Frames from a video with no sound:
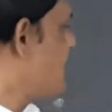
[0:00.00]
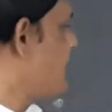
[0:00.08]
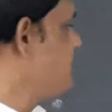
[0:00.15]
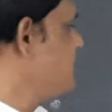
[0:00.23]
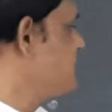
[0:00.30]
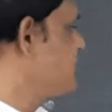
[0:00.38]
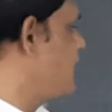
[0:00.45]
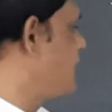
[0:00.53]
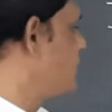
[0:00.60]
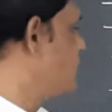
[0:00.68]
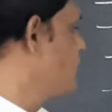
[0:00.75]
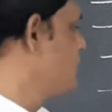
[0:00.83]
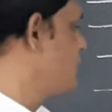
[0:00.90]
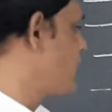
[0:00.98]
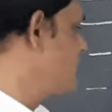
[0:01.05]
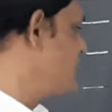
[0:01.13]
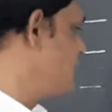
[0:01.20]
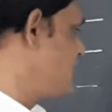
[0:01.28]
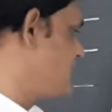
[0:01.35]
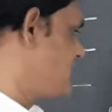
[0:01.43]
commission
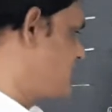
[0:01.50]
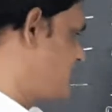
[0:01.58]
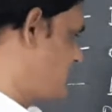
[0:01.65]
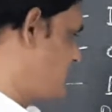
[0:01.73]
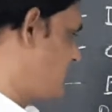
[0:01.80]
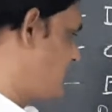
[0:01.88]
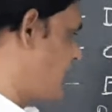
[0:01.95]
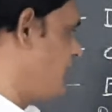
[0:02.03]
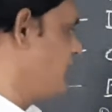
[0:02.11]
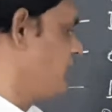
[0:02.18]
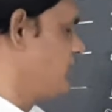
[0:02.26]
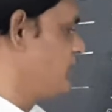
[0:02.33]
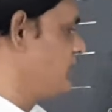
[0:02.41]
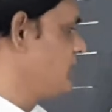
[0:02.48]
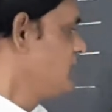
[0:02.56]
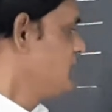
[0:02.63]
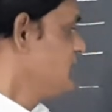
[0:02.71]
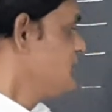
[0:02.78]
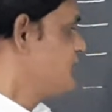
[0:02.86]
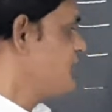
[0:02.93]
2010,
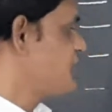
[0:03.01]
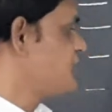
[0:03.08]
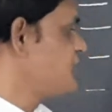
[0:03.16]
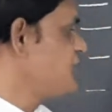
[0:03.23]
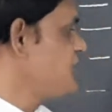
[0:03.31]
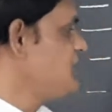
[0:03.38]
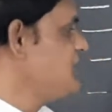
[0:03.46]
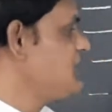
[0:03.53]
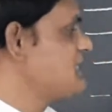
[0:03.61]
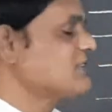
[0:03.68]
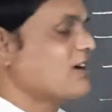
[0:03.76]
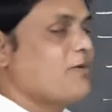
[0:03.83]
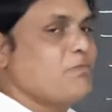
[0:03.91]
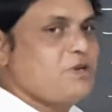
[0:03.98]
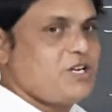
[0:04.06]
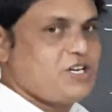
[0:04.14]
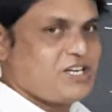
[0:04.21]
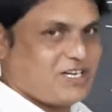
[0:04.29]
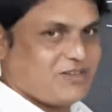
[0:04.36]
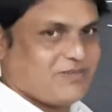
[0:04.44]
60 years
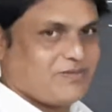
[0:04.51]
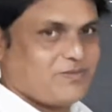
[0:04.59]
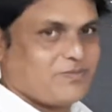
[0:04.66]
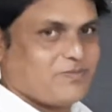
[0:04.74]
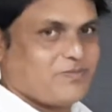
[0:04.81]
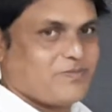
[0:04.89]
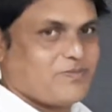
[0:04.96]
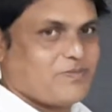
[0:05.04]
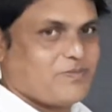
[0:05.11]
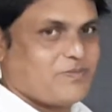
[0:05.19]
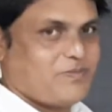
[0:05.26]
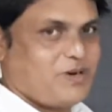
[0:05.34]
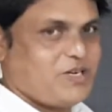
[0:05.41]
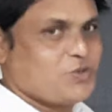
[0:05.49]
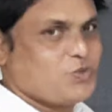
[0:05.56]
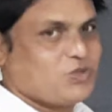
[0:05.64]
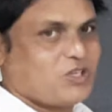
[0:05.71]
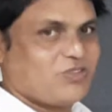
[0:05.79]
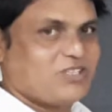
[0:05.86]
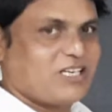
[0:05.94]
completed by
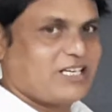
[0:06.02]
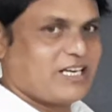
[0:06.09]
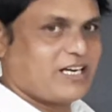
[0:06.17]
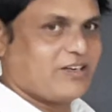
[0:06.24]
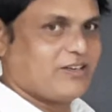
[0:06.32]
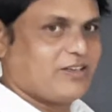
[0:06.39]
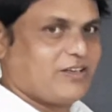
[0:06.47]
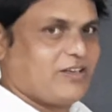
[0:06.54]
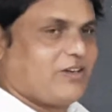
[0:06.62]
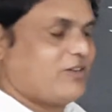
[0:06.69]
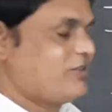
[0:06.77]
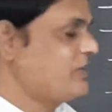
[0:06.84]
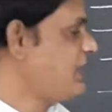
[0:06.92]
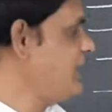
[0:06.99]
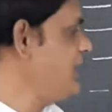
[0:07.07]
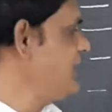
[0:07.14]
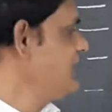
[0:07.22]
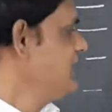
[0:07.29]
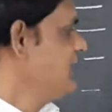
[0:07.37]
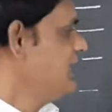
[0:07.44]
2010. Okay,
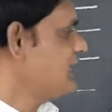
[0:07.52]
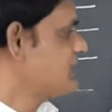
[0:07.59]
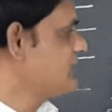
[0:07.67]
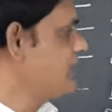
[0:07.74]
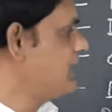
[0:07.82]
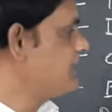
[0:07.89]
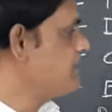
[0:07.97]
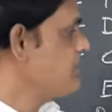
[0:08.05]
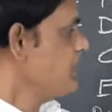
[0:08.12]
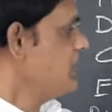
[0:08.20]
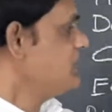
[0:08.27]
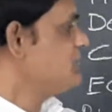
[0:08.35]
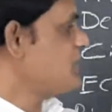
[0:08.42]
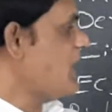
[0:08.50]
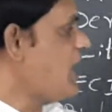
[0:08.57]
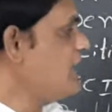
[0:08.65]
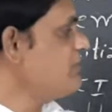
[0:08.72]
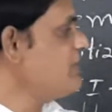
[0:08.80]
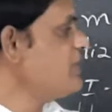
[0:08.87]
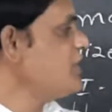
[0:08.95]
next one,
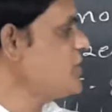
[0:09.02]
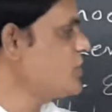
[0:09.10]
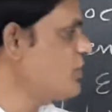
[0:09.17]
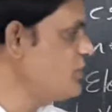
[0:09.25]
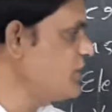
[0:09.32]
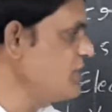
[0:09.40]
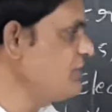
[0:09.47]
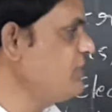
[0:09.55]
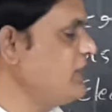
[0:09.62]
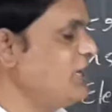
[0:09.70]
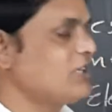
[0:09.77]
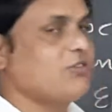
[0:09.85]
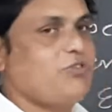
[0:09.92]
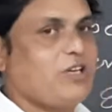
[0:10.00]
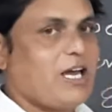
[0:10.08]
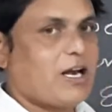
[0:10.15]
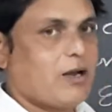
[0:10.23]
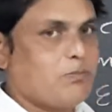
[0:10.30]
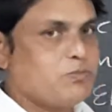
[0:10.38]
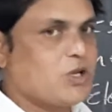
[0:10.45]
January 25th, we are
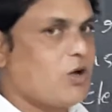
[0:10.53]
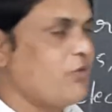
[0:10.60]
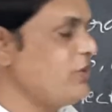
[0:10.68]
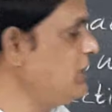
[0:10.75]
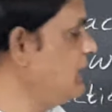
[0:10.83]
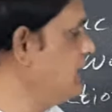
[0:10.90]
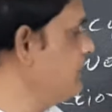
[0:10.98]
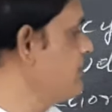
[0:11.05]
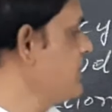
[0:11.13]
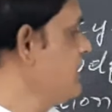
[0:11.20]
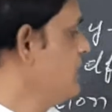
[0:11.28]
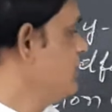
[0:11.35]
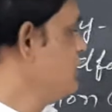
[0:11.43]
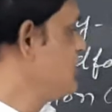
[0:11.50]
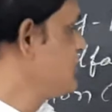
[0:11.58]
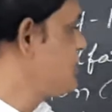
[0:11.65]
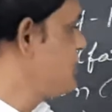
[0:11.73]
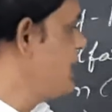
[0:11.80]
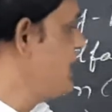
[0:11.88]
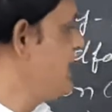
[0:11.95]
observing this
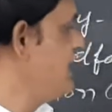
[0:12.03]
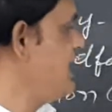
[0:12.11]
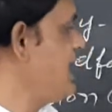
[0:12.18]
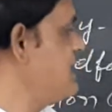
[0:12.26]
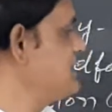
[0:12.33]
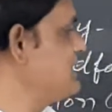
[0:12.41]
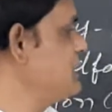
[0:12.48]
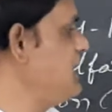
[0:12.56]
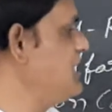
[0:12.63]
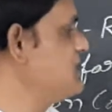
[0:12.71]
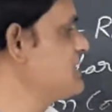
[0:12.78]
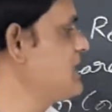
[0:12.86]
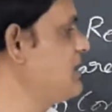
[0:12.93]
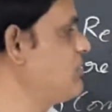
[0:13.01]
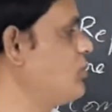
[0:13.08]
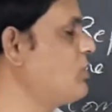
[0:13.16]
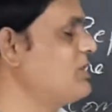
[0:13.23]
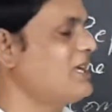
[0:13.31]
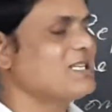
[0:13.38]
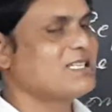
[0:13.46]
day as National
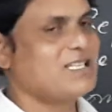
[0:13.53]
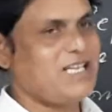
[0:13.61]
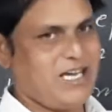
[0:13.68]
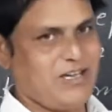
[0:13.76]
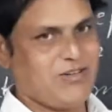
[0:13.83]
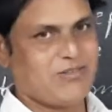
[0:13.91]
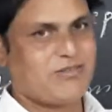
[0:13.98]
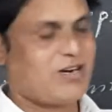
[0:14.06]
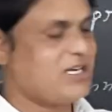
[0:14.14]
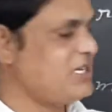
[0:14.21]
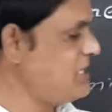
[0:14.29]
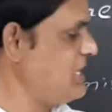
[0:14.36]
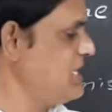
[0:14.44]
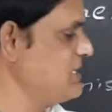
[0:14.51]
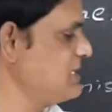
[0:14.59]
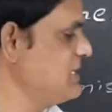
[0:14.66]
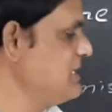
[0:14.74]
Voters Day. What it is?